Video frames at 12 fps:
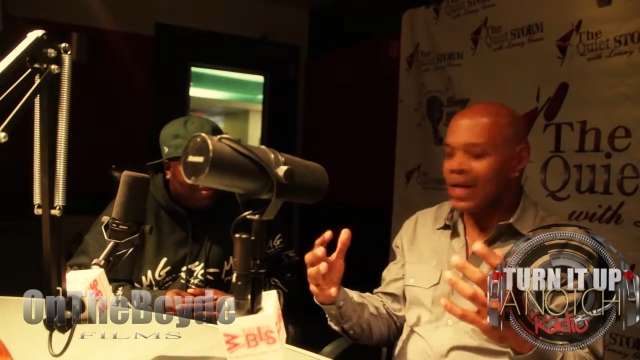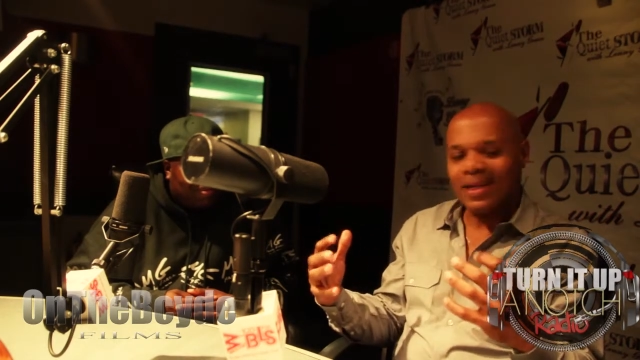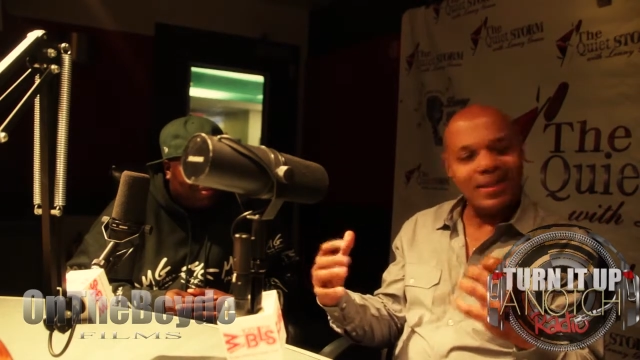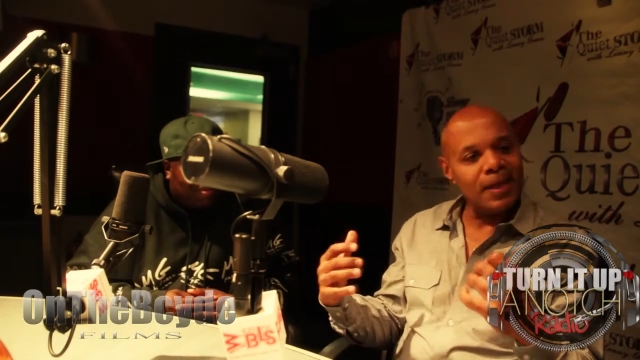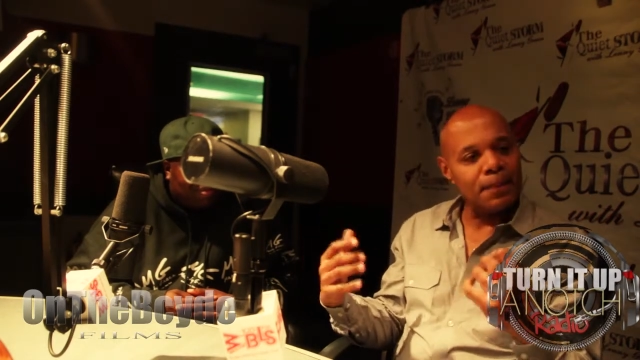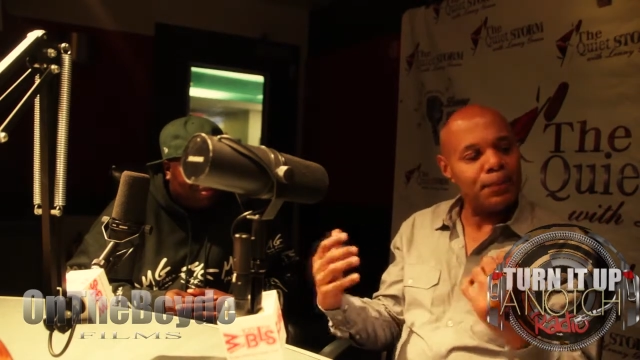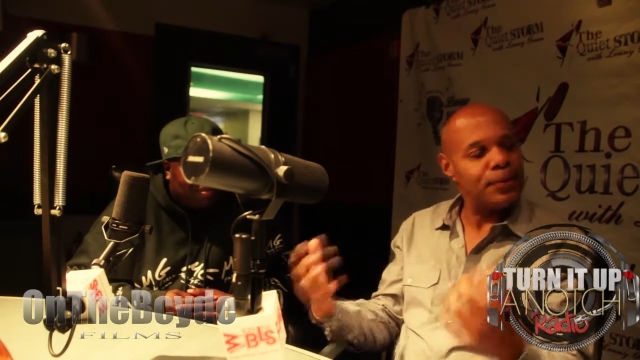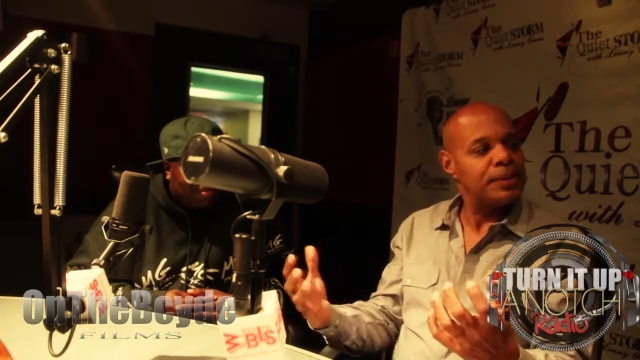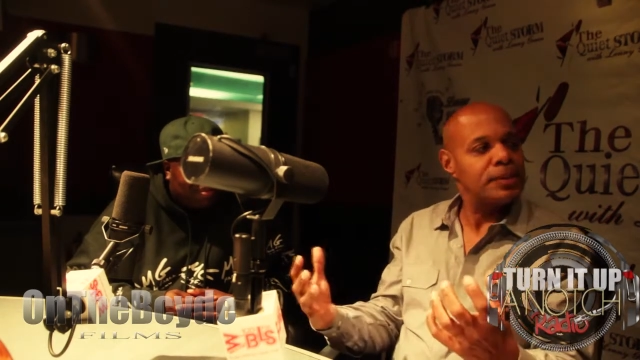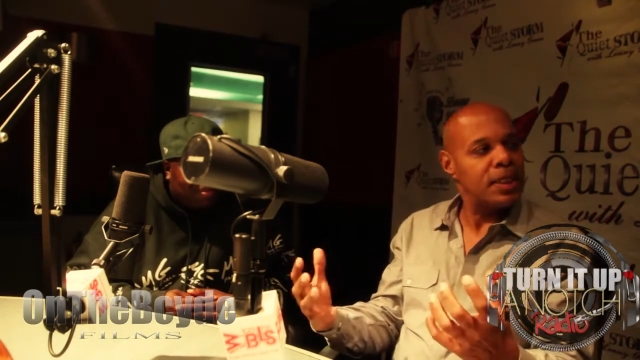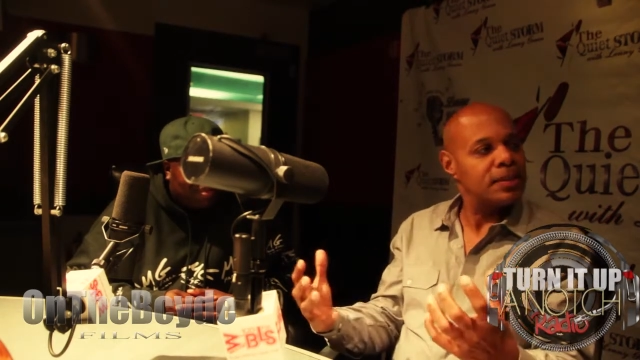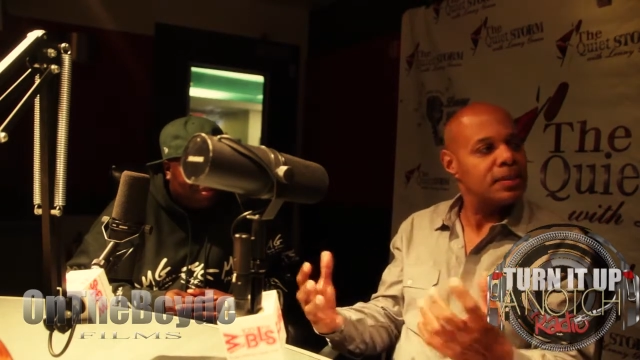and the
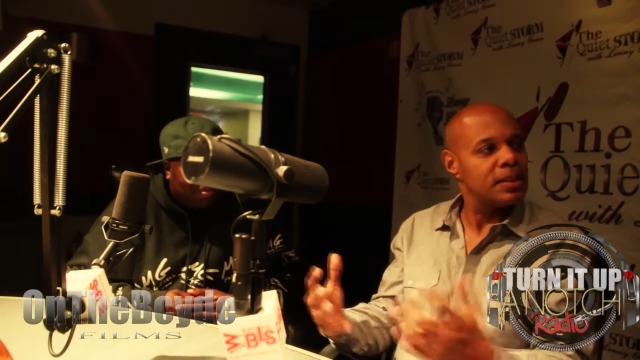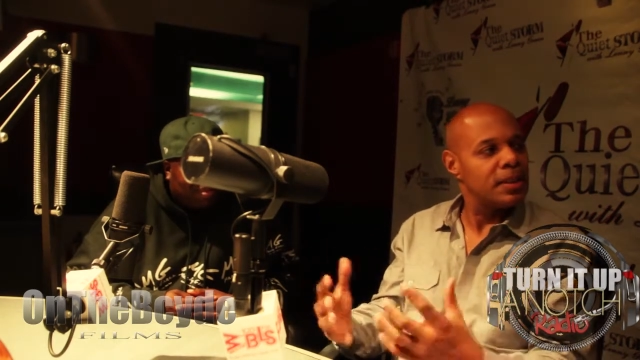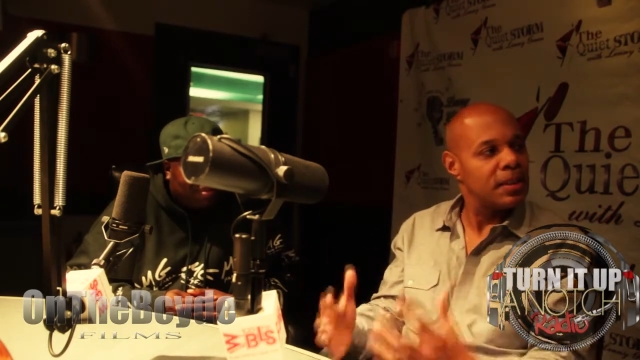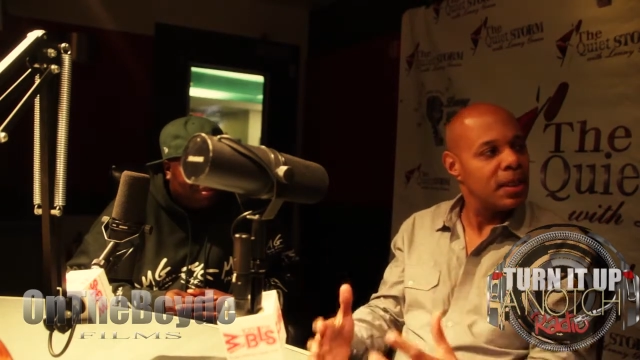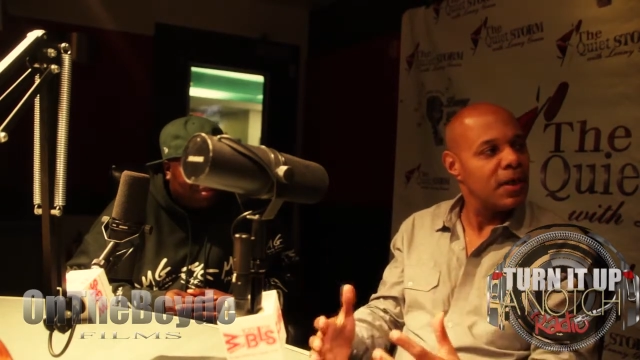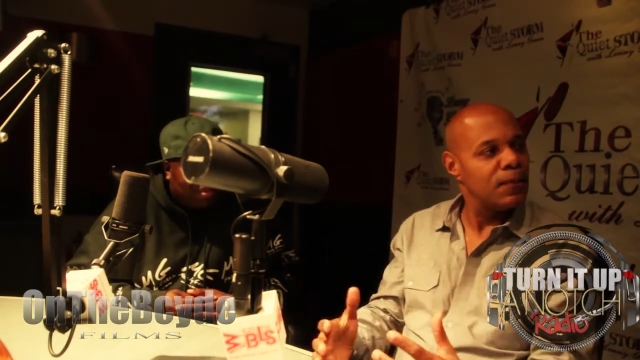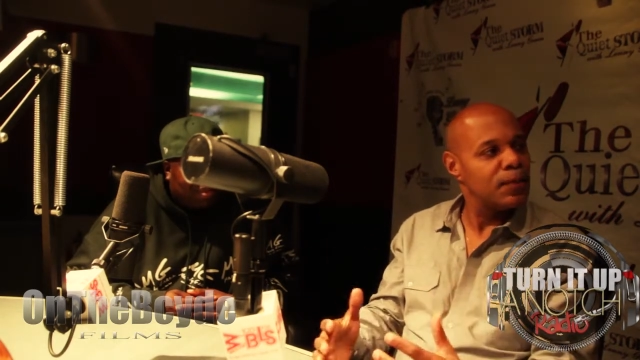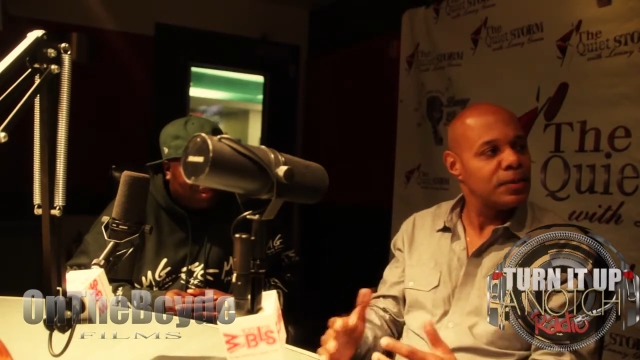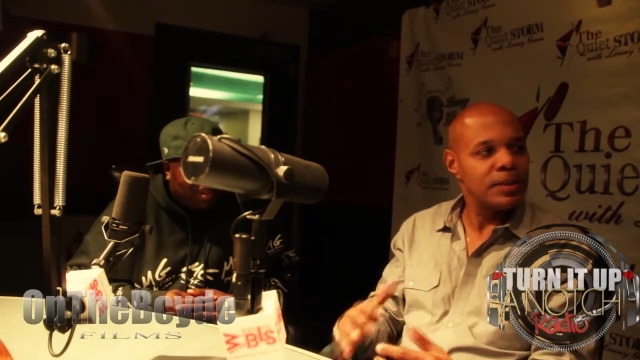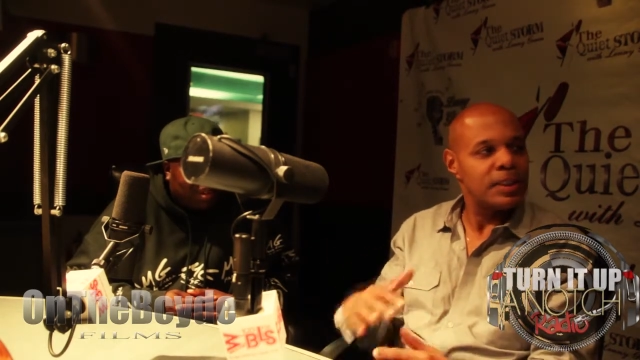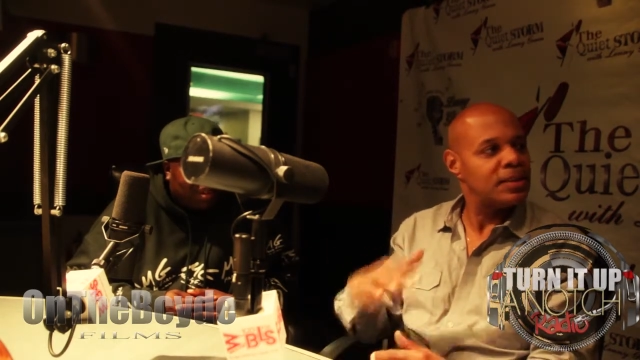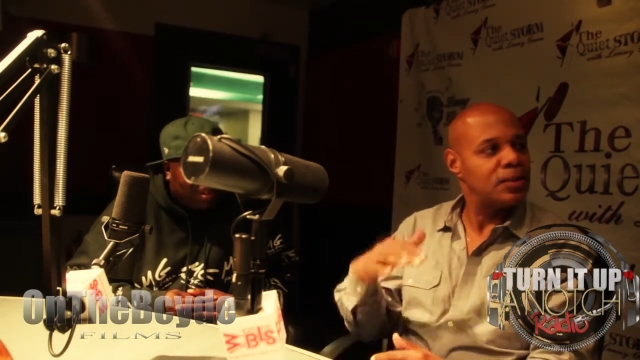appreciation and the love
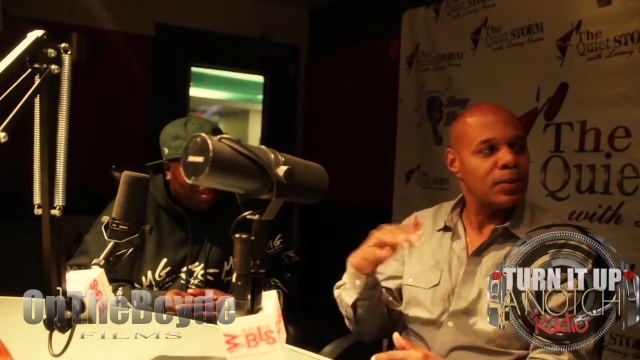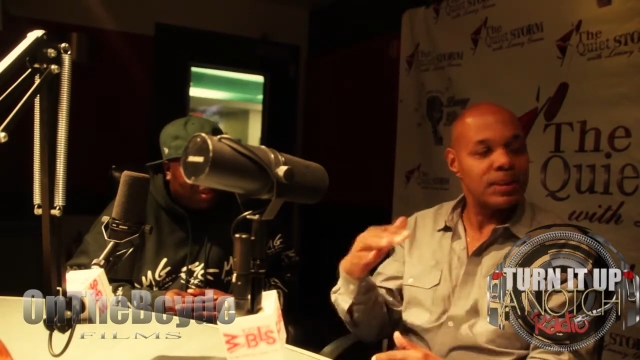was just so